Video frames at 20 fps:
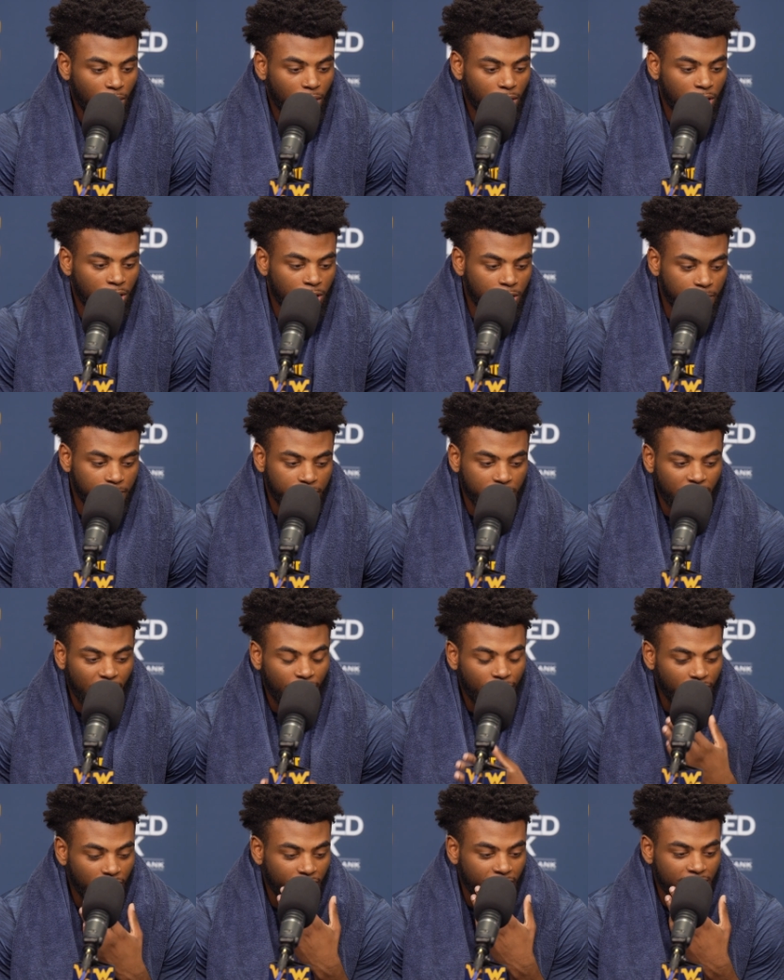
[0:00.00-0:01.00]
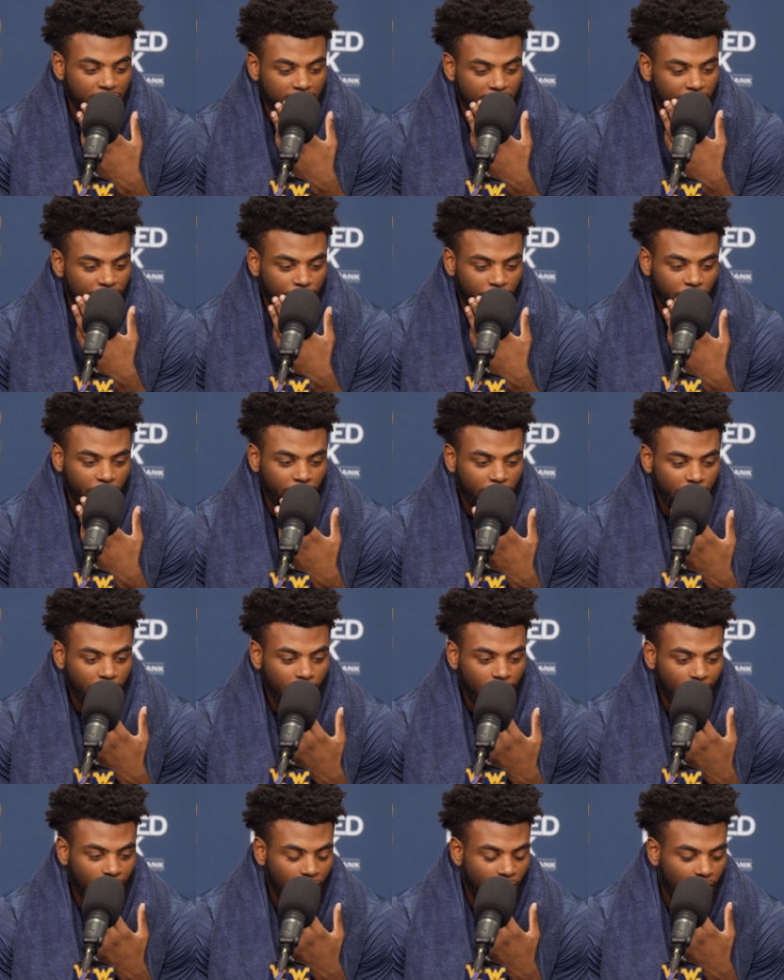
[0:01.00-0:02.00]
Um, definitely, it's different.
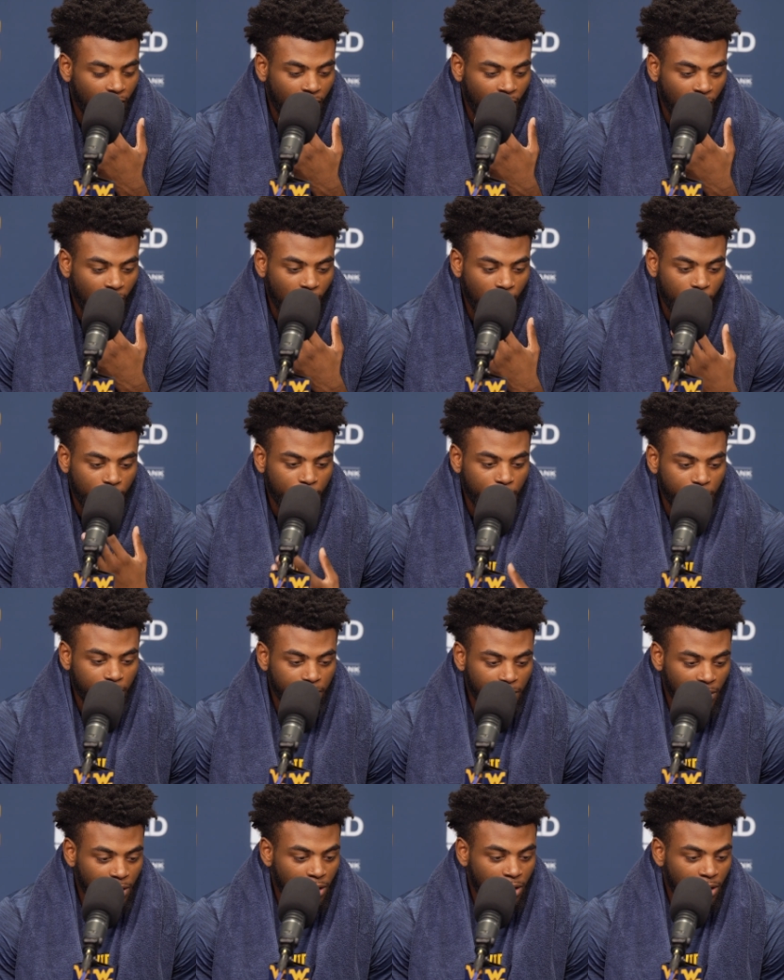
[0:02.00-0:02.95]
Um,